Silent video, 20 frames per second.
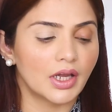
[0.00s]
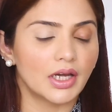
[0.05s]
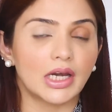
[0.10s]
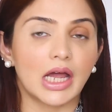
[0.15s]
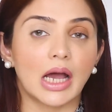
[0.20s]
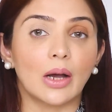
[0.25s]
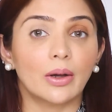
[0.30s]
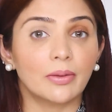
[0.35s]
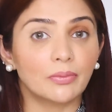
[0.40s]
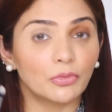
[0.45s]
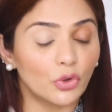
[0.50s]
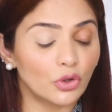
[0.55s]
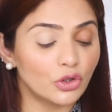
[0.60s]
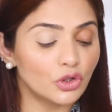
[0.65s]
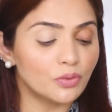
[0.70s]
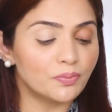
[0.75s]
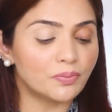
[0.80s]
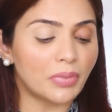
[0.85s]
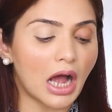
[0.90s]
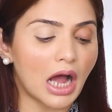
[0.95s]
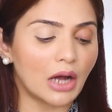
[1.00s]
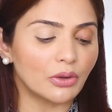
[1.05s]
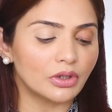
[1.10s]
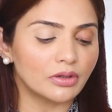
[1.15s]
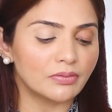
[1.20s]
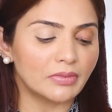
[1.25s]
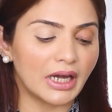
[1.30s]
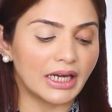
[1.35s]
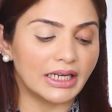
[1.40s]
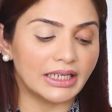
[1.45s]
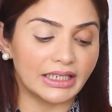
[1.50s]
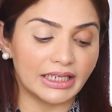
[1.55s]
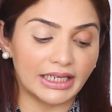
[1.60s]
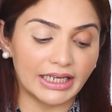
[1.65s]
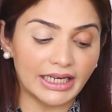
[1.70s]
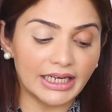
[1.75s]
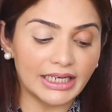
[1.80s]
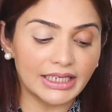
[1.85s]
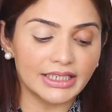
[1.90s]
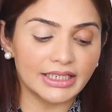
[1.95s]
Now I'm going to powder my
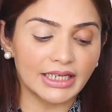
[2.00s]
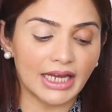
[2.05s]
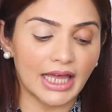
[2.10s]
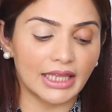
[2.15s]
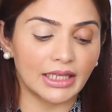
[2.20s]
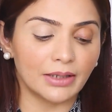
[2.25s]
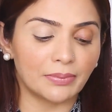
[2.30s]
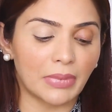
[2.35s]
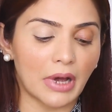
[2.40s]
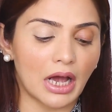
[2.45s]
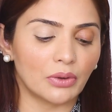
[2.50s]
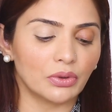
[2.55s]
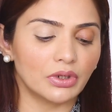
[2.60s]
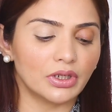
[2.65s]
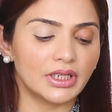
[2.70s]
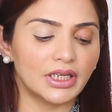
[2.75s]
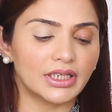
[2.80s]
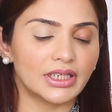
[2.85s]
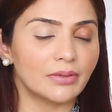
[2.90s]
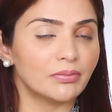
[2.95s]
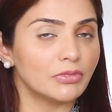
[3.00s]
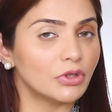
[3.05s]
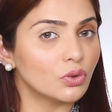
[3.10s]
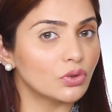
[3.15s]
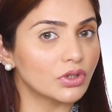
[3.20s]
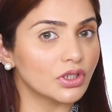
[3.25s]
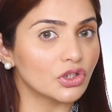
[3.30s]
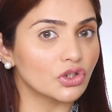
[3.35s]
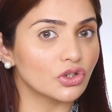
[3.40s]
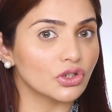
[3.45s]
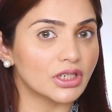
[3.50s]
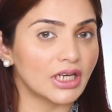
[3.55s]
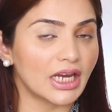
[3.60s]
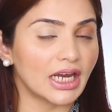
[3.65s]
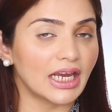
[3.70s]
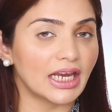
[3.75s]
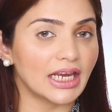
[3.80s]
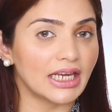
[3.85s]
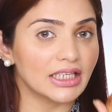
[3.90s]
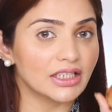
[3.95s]
lid, and the powder that I'm using
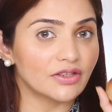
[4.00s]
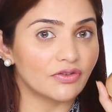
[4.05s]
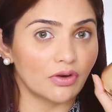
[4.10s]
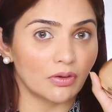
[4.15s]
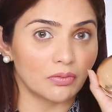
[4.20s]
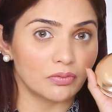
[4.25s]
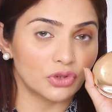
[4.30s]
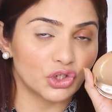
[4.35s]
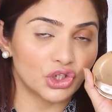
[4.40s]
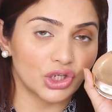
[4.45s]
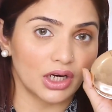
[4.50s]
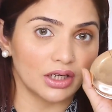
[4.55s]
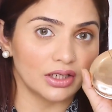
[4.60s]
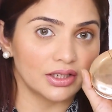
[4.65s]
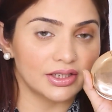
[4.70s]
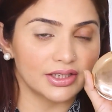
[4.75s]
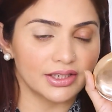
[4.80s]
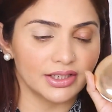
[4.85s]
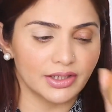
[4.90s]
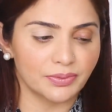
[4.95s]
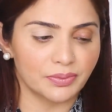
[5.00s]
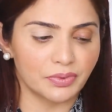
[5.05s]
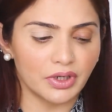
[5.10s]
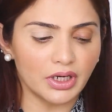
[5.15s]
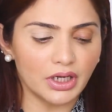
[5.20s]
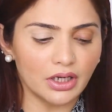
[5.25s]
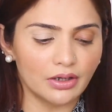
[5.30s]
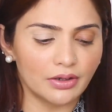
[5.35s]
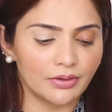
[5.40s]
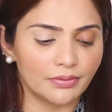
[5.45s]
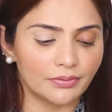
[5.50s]
today is from Charlotte Tilbury.